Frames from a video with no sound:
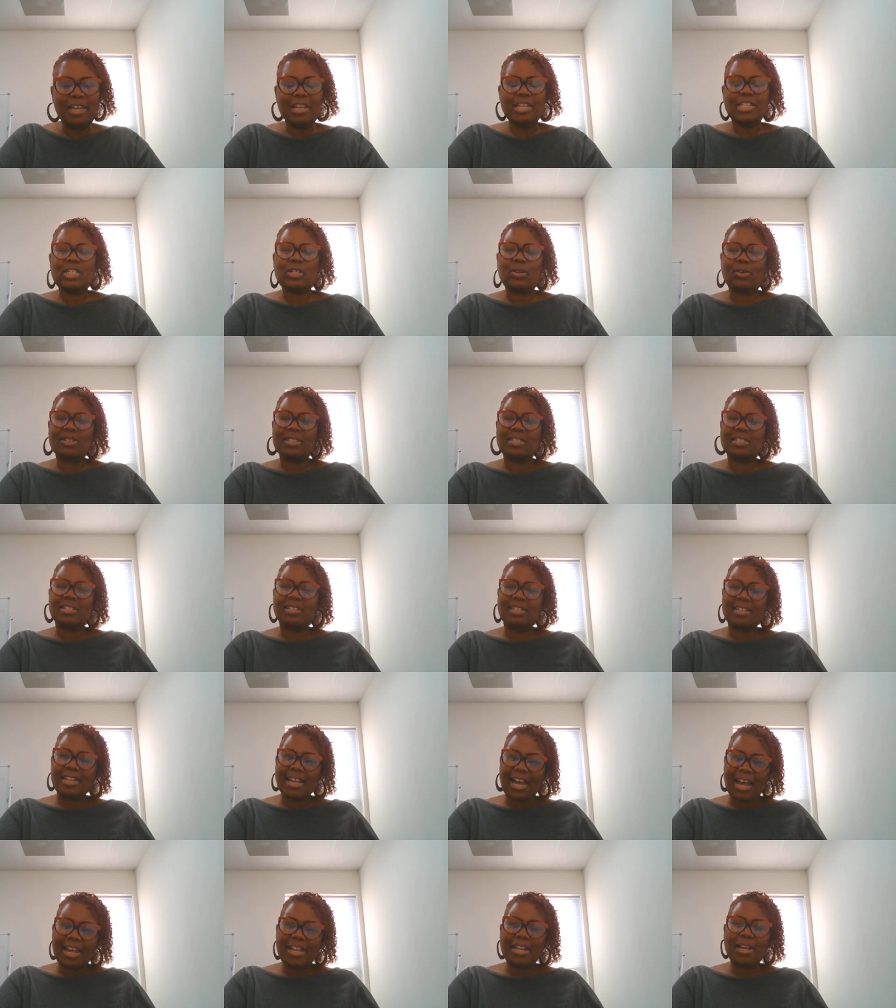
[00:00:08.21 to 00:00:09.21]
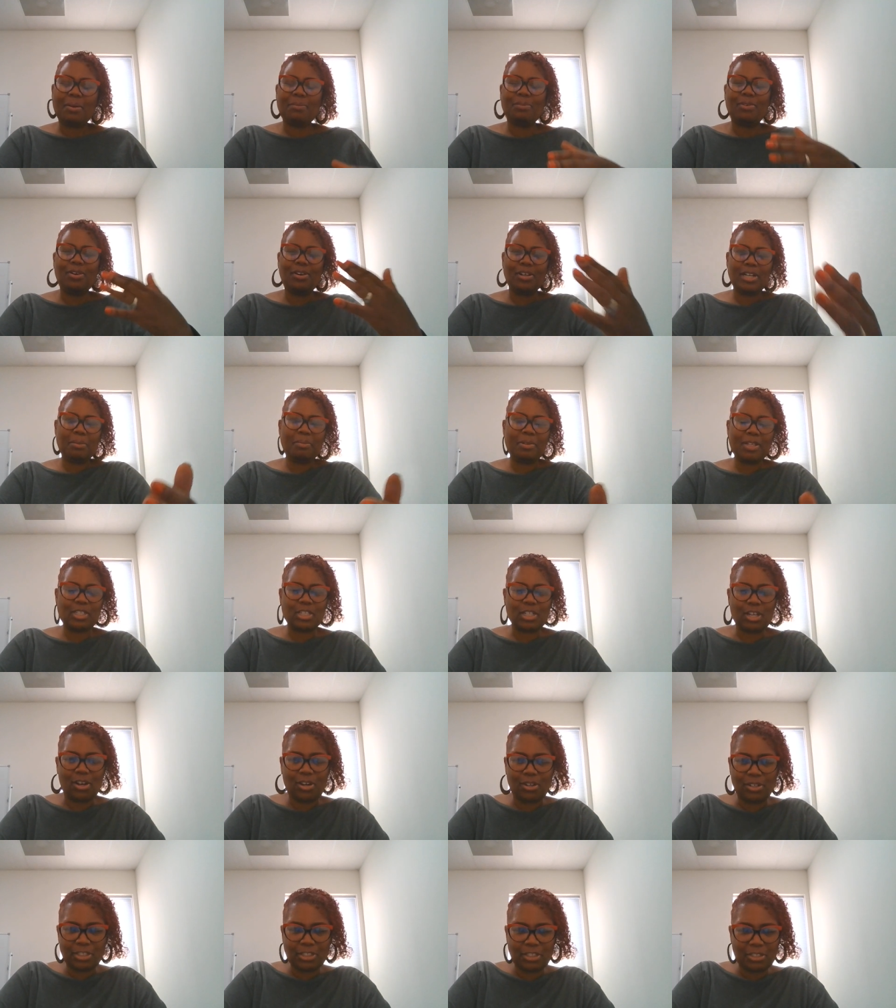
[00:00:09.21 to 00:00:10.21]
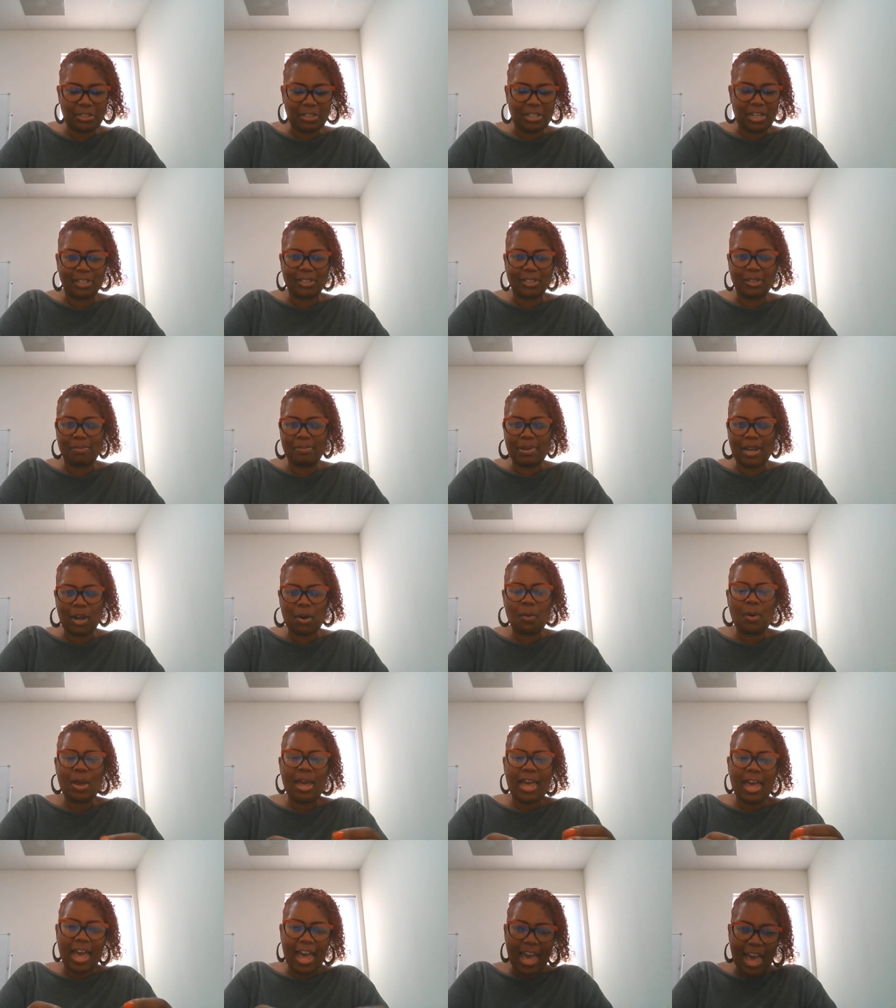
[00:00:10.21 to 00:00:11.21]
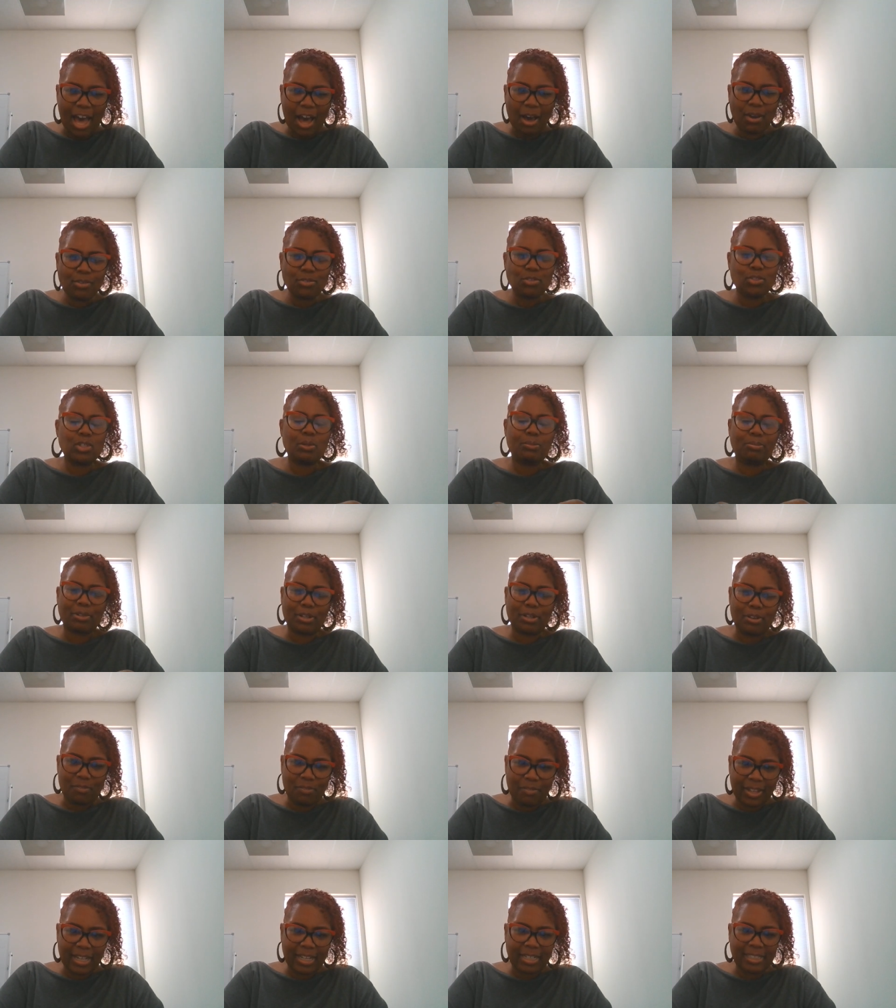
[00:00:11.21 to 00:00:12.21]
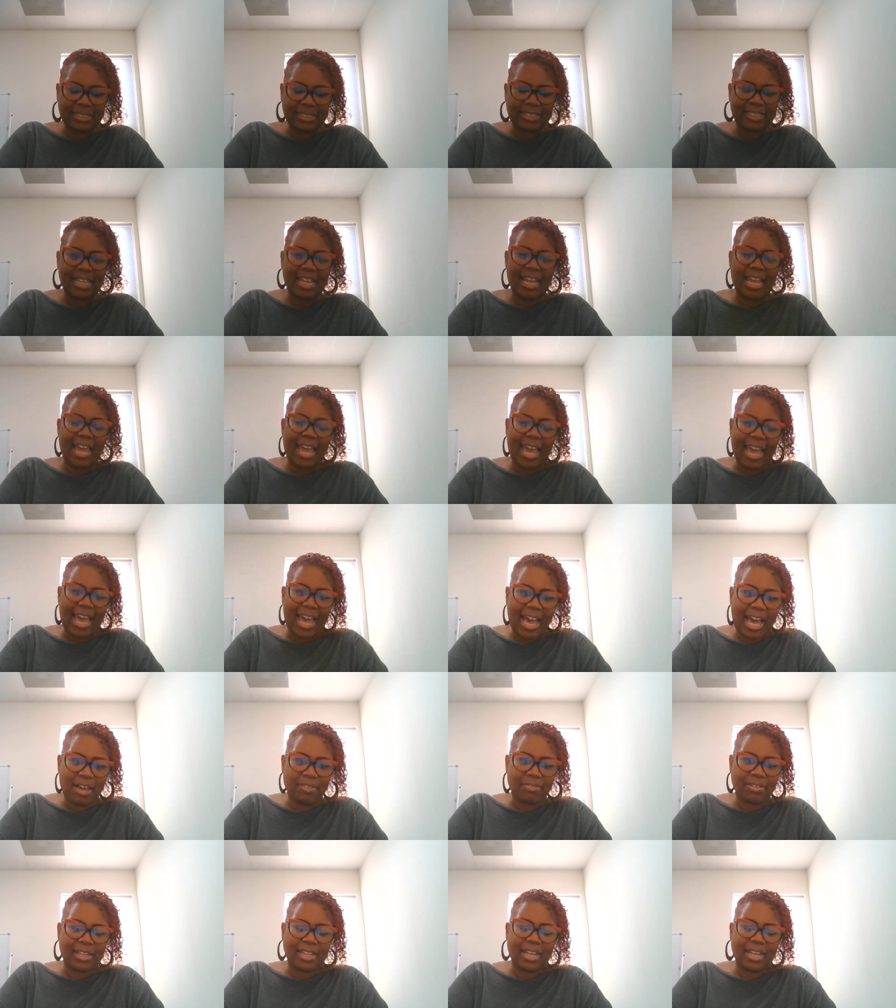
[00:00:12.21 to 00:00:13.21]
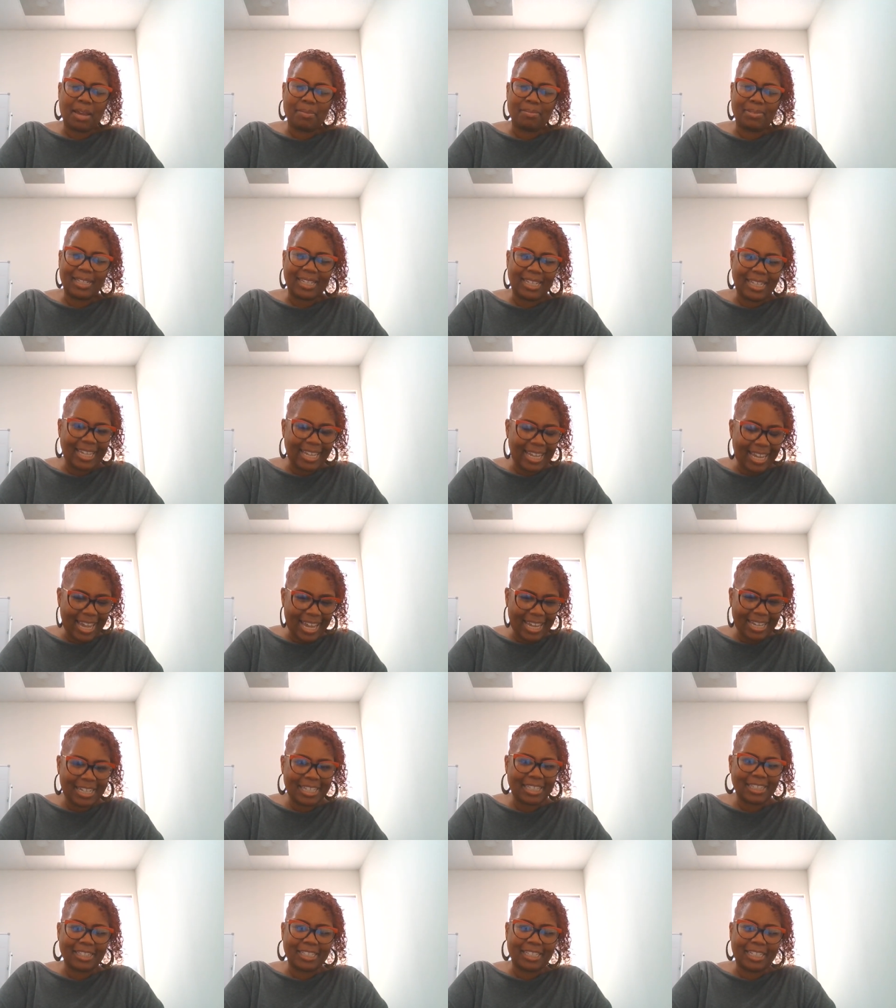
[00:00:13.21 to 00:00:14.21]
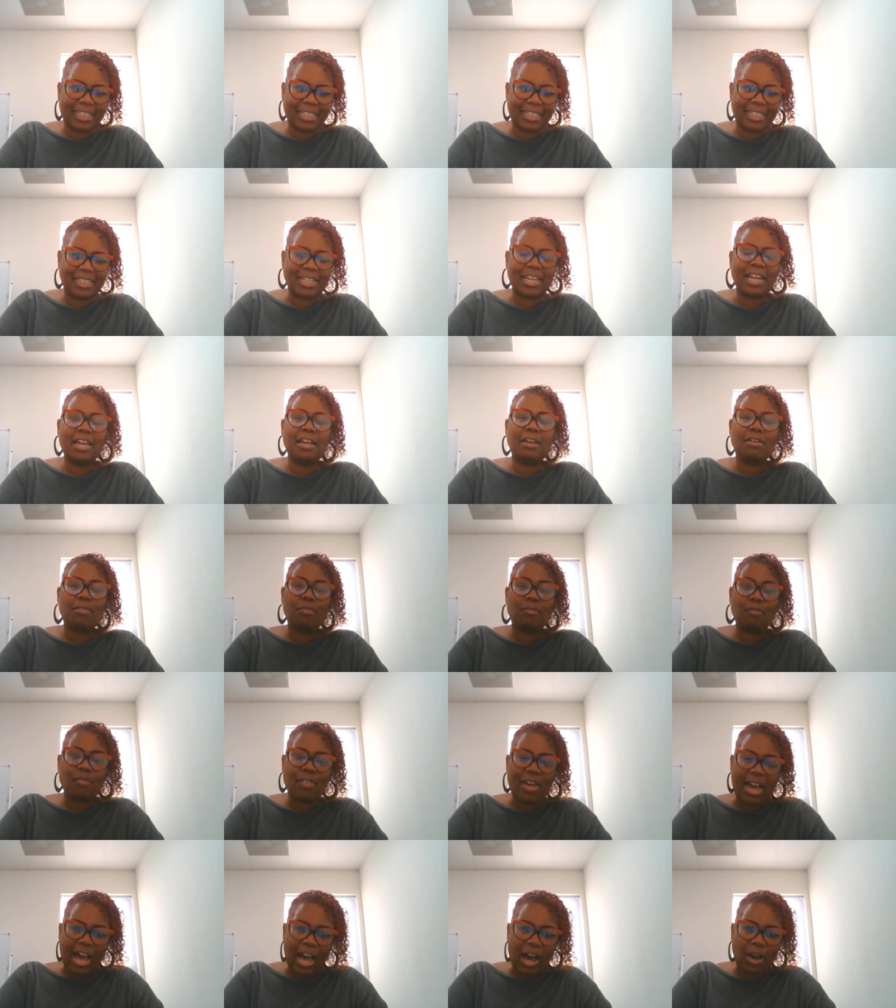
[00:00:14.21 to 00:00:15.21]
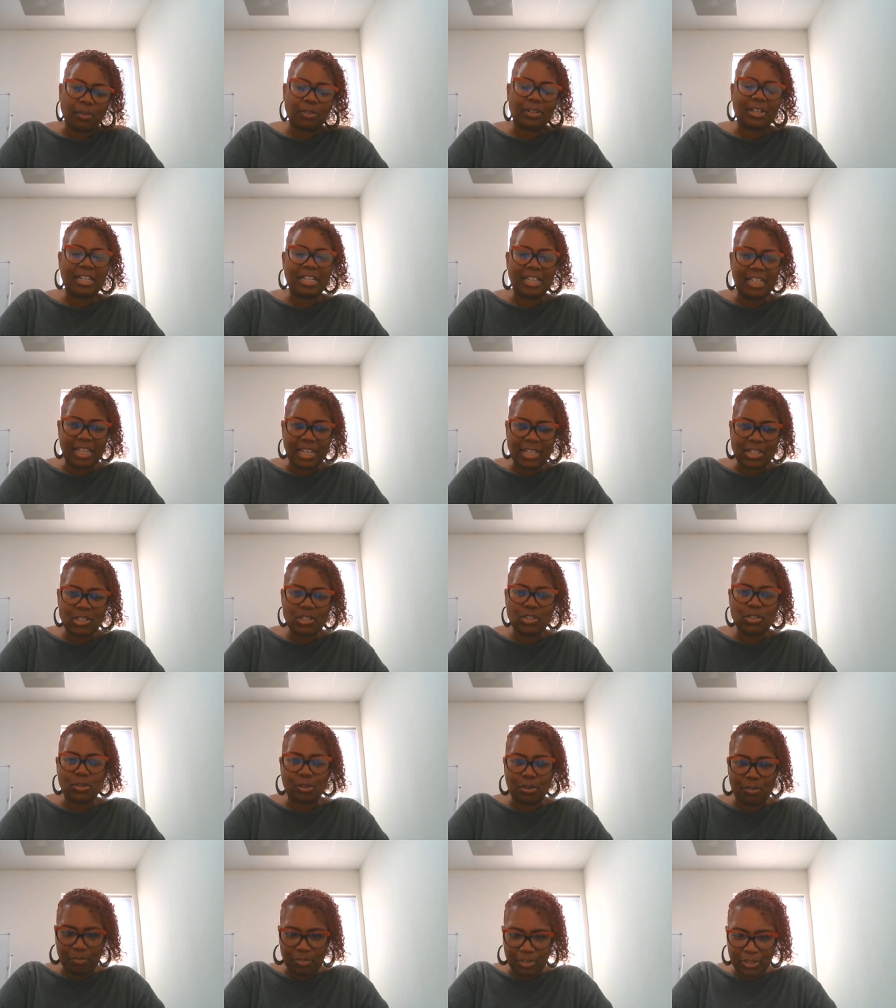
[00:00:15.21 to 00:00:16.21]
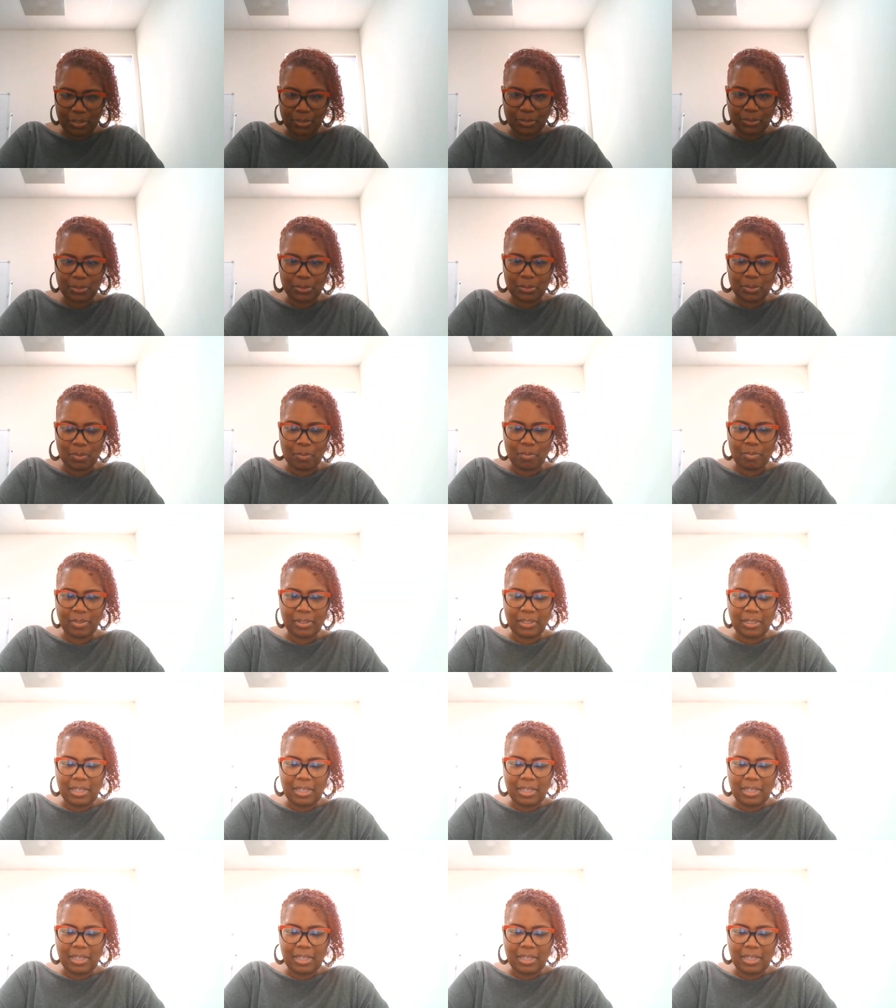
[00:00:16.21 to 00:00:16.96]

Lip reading: Tonight I'm going to be talking to y'all about how to prevent having a mechanic lien filed against your vehicle.